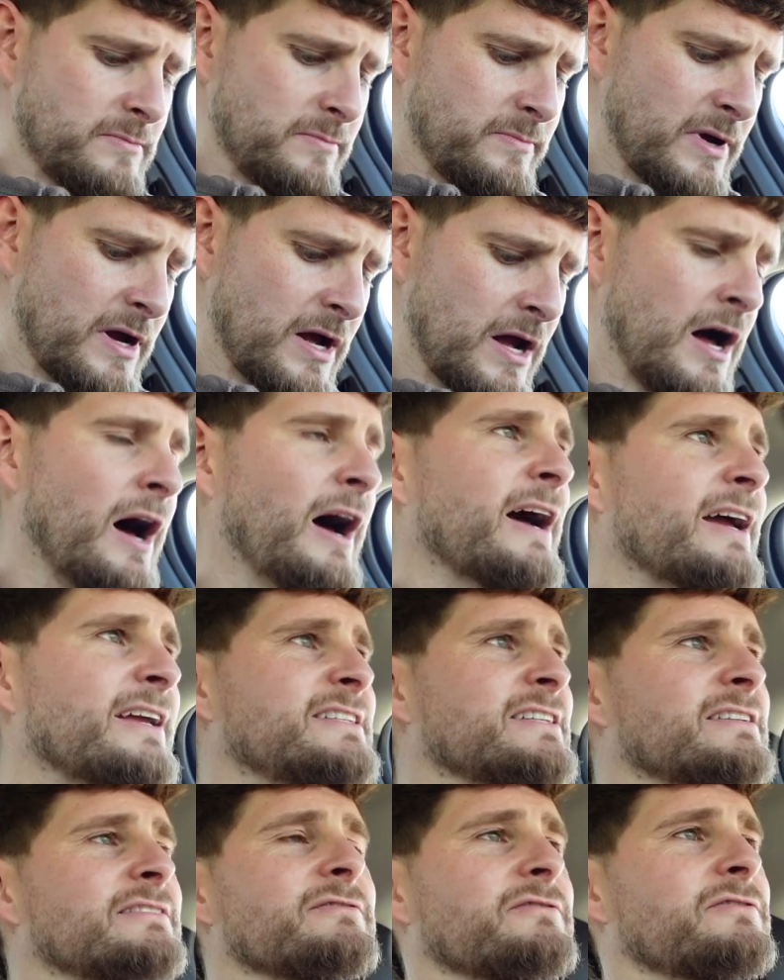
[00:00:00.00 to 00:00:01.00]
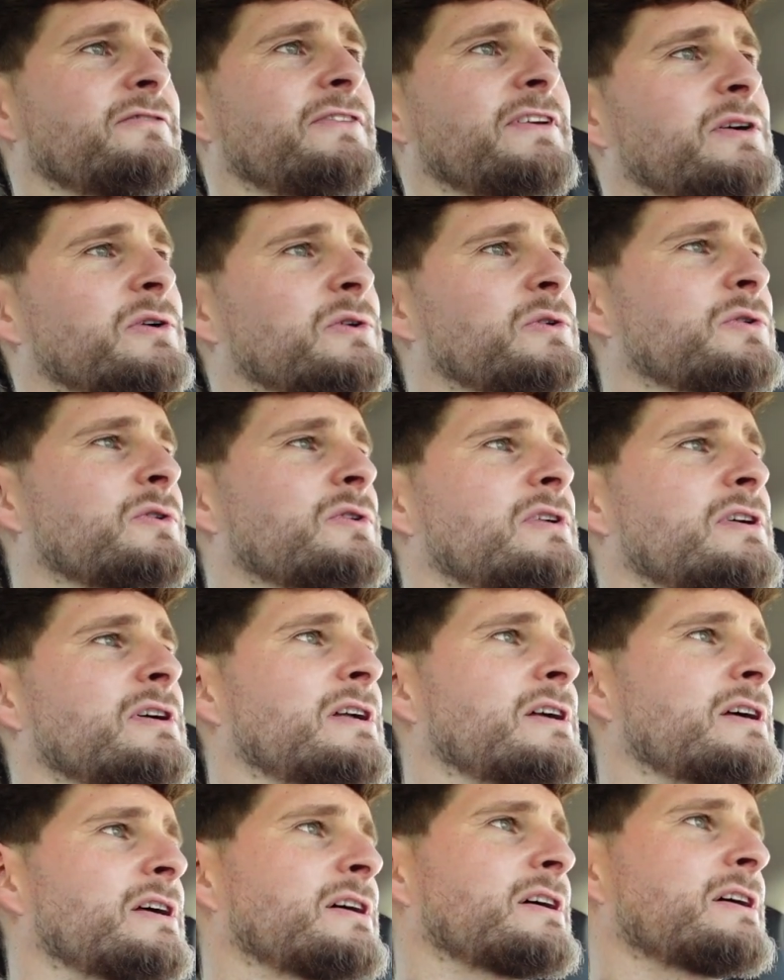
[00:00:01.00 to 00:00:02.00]
But I didn't feel
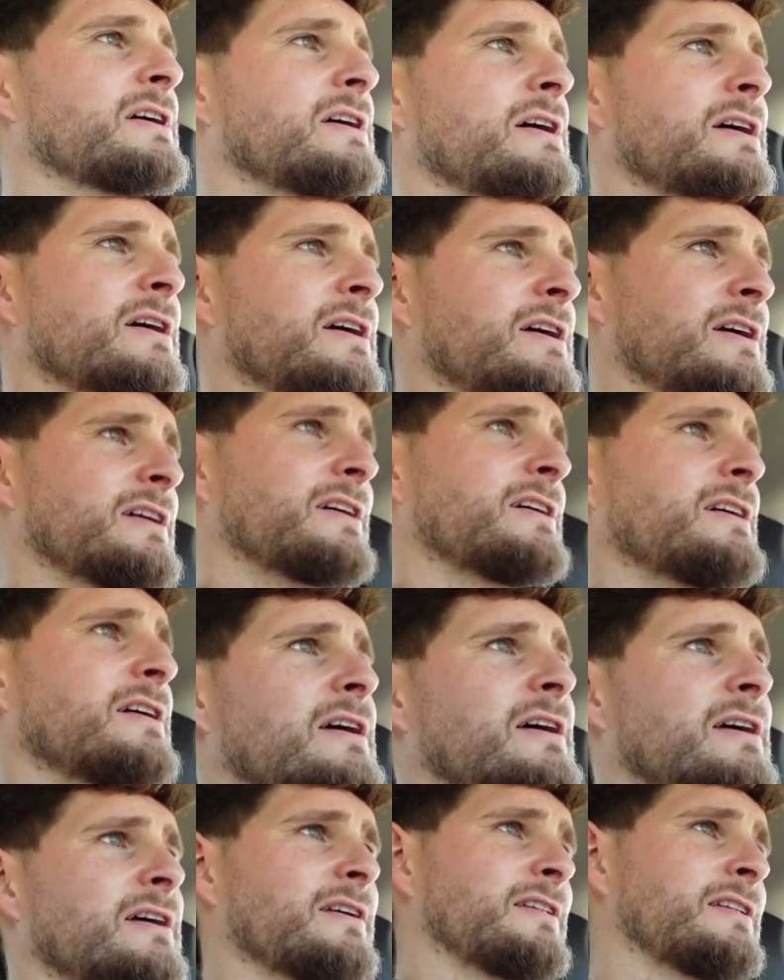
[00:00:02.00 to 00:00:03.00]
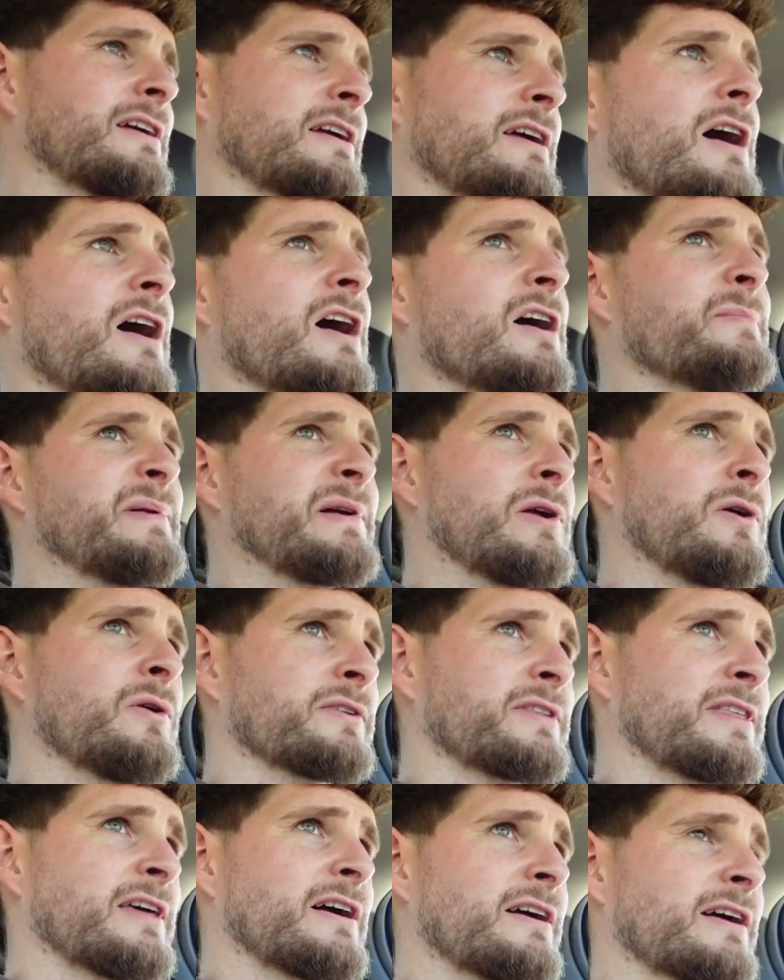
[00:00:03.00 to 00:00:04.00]
like I
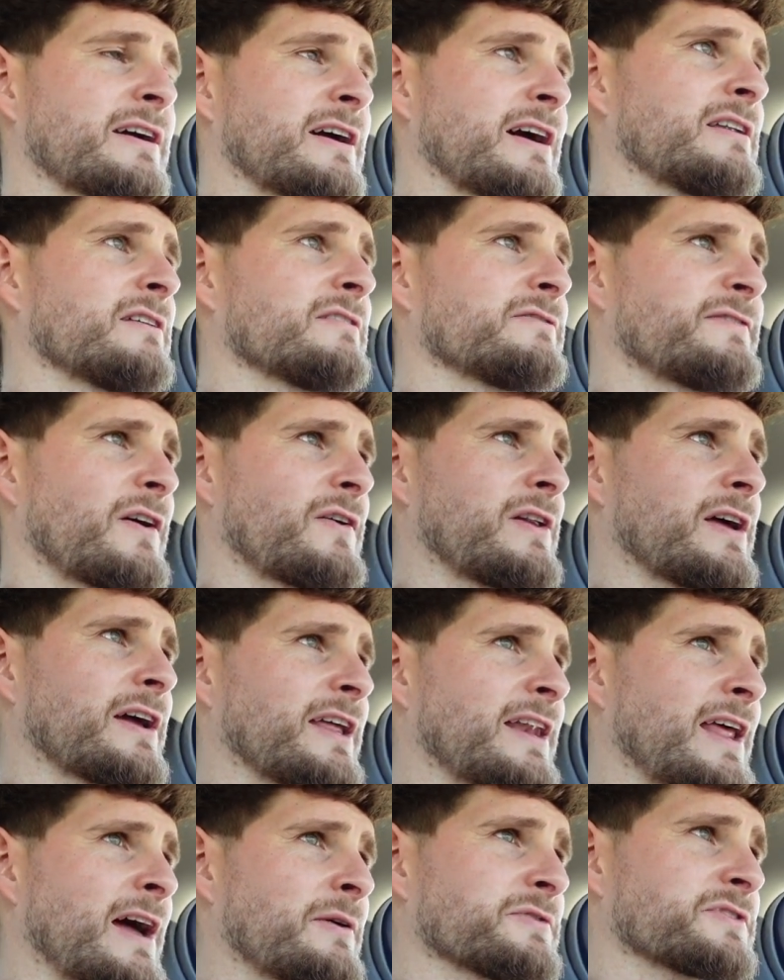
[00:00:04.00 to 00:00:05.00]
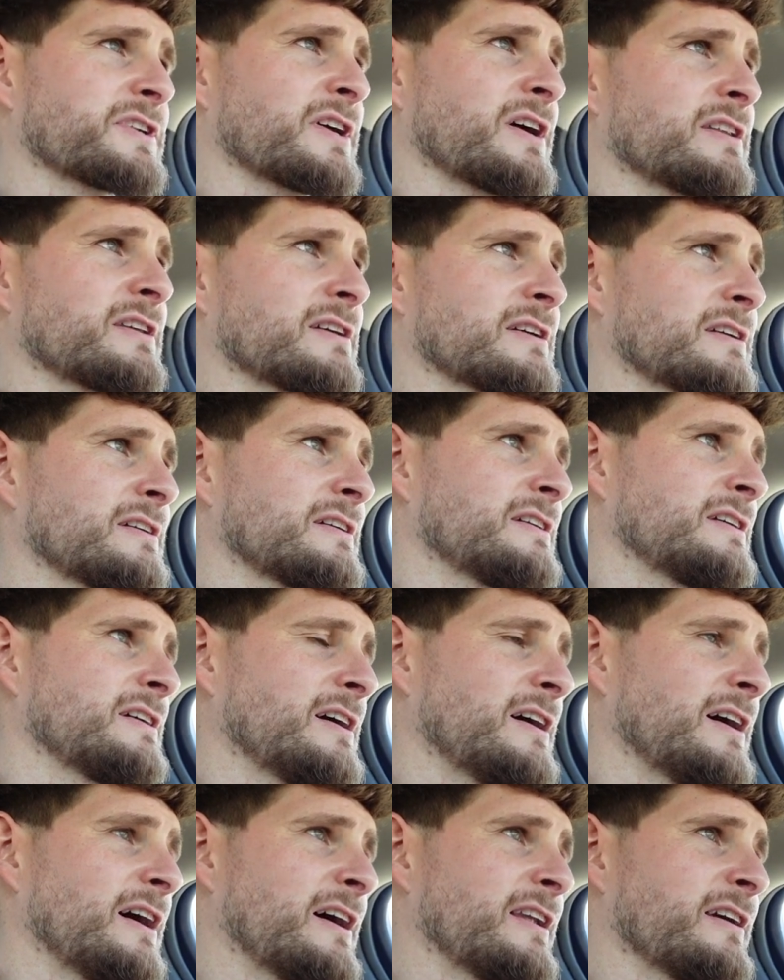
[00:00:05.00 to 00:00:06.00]
belonged there. I kind of felt like an outsider,
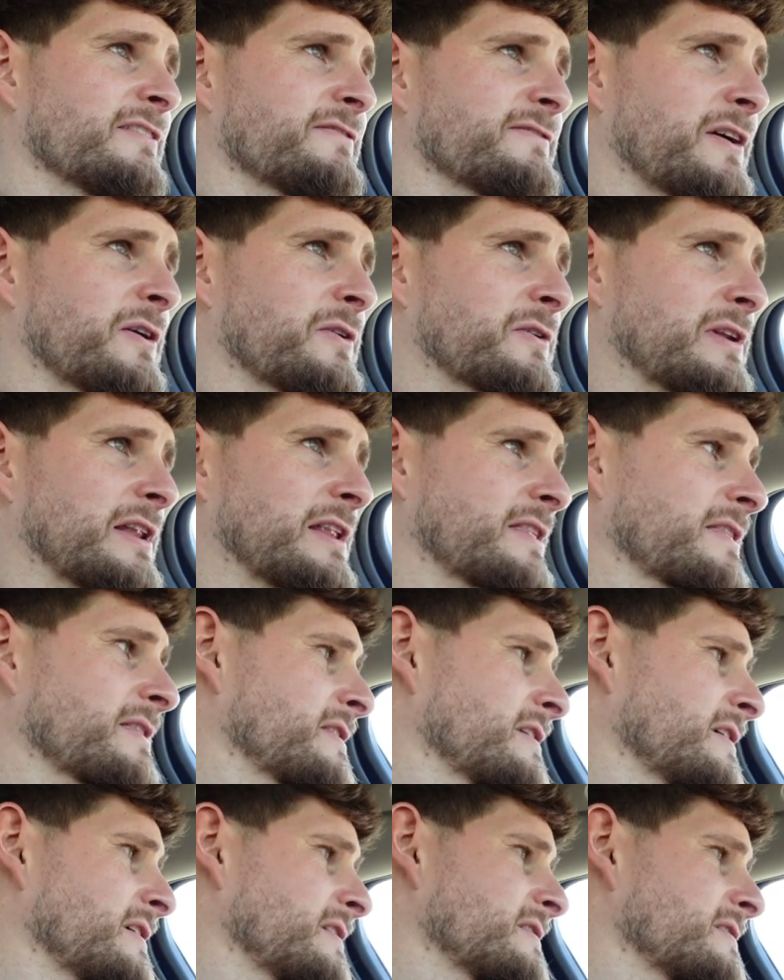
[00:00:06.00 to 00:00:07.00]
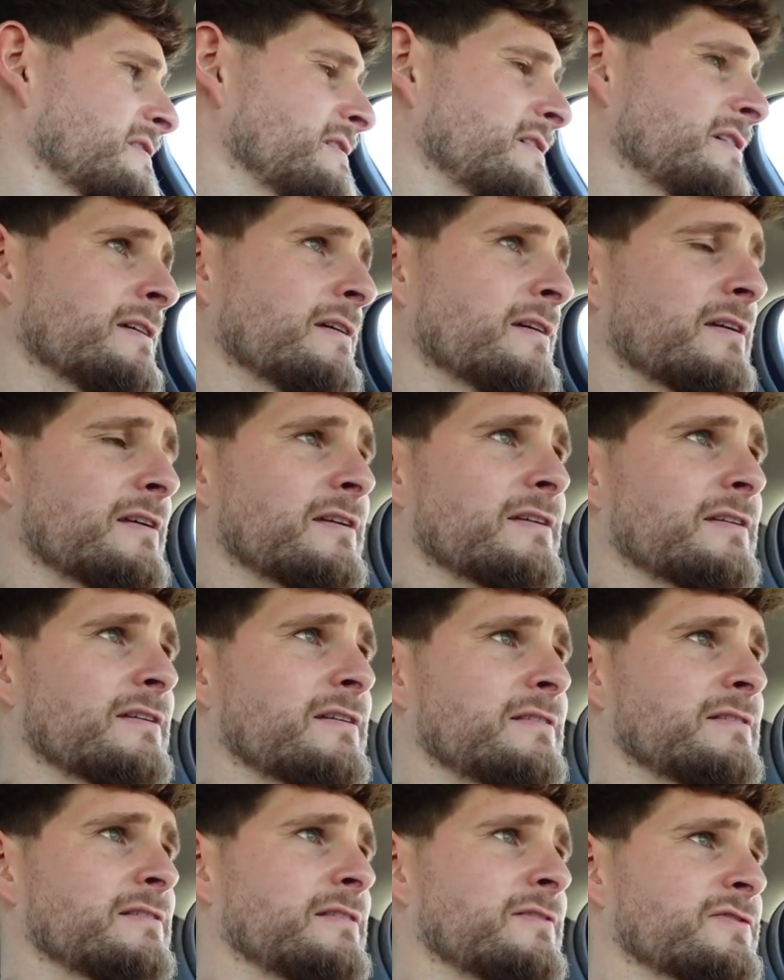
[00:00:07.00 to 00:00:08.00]
and I felt that
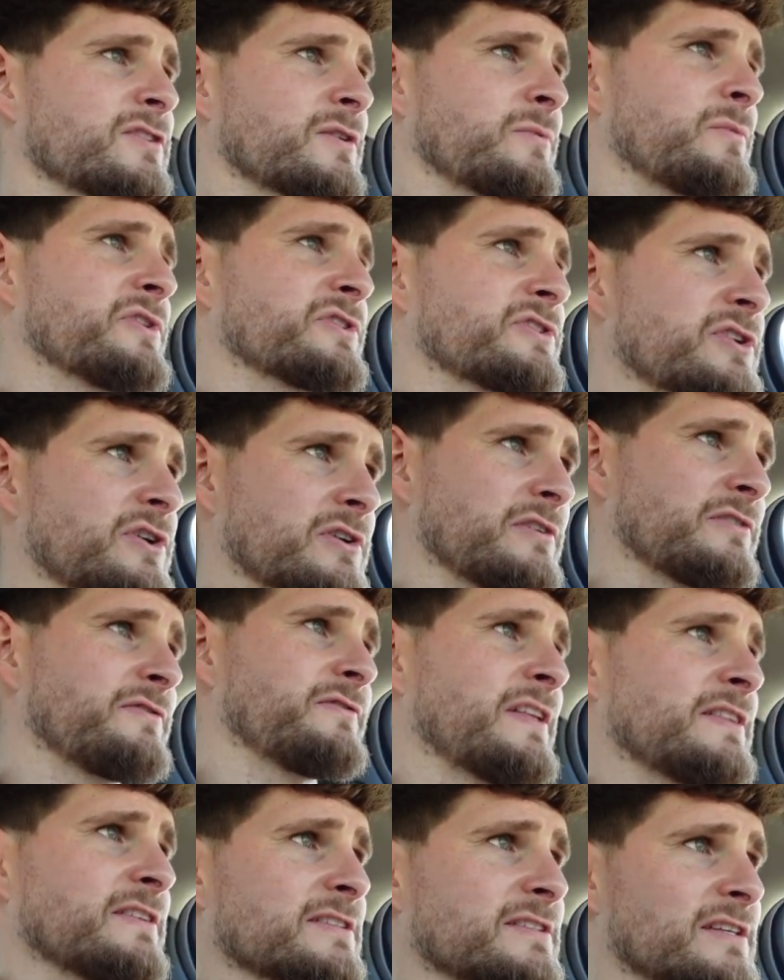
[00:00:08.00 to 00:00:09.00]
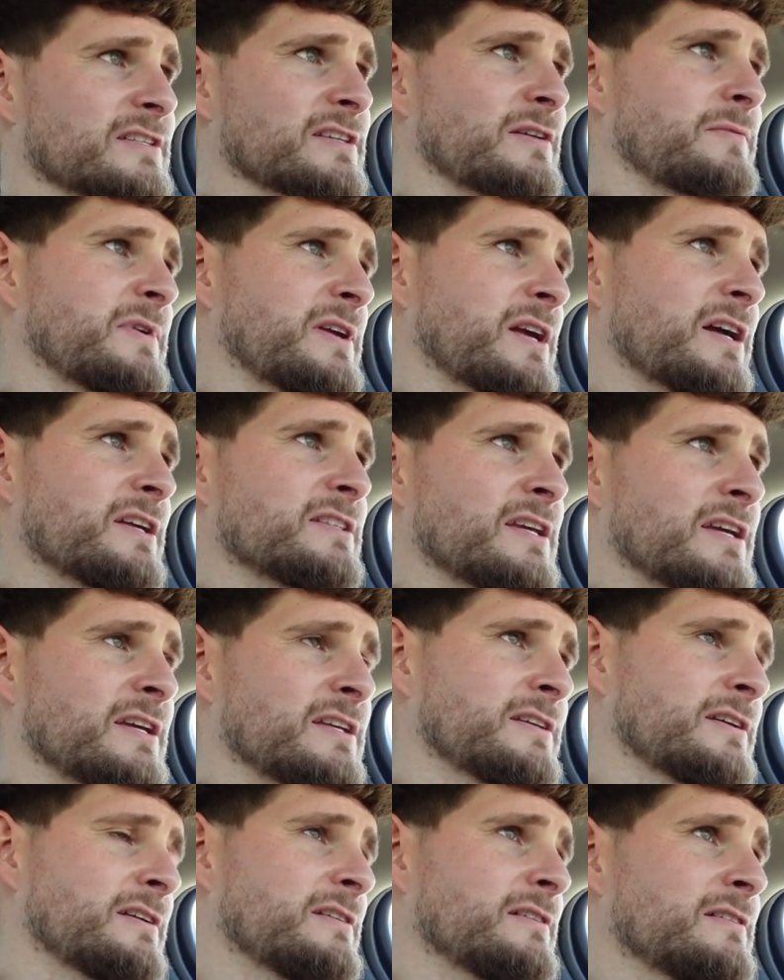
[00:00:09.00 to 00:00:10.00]
if someone took offense to something I did,